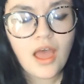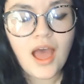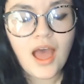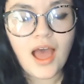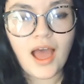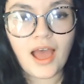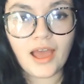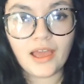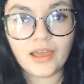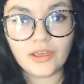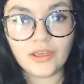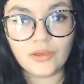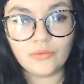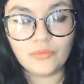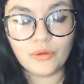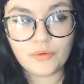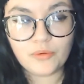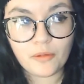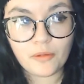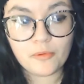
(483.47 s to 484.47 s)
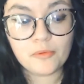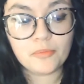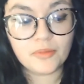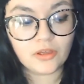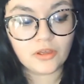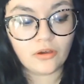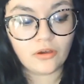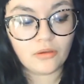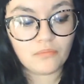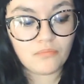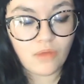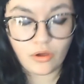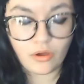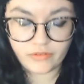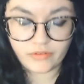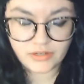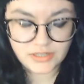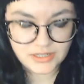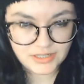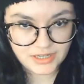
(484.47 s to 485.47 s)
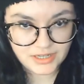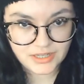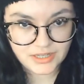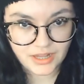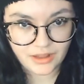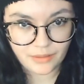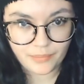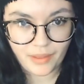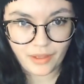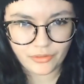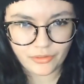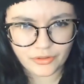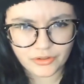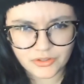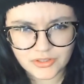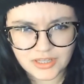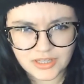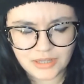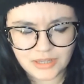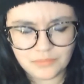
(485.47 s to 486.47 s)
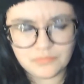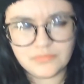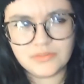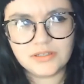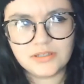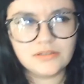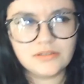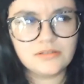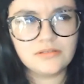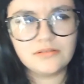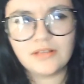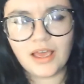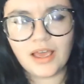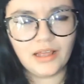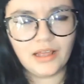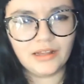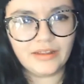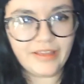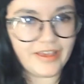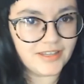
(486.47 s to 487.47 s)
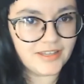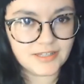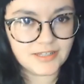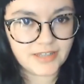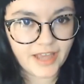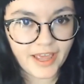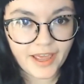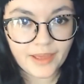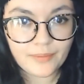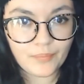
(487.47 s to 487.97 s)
I will probably go more into detail about those themes at a later date,